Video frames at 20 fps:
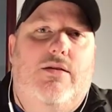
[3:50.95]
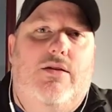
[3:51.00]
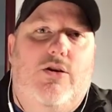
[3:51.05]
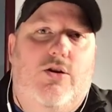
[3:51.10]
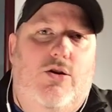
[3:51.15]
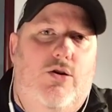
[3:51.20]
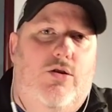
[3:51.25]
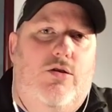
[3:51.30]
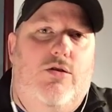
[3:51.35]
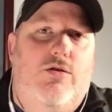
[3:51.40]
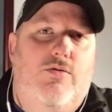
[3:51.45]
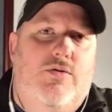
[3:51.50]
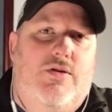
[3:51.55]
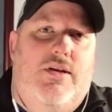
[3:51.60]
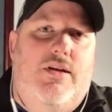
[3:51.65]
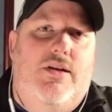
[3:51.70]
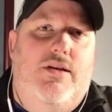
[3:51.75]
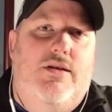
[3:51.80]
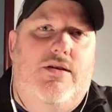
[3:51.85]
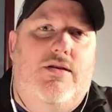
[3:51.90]
the good news
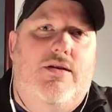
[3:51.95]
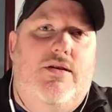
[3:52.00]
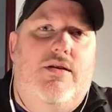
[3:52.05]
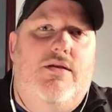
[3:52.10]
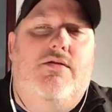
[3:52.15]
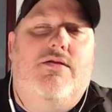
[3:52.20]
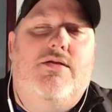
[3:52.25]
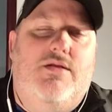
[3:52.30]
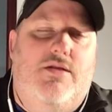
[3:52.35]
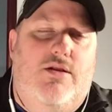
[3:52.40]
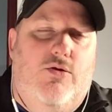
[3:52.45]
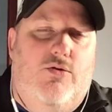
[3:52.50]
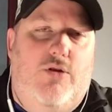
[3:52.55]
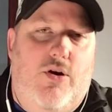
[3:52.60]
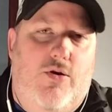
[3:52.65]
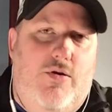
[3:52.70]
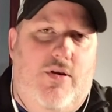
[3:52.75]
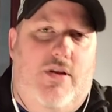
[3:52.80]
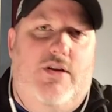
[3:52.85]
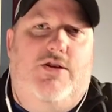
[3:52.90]
is still
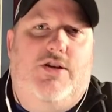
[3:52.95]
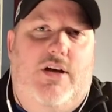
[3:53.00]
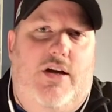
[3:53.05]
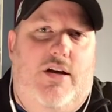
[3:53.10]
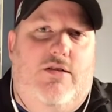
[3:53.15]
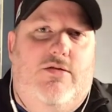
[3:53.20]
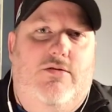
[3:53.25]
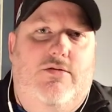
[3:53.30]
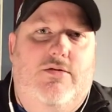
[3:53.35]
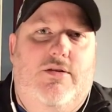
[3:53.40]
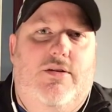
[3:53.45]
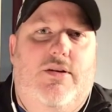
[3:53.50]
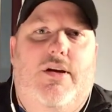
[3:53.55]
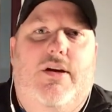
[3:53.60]
go to the channel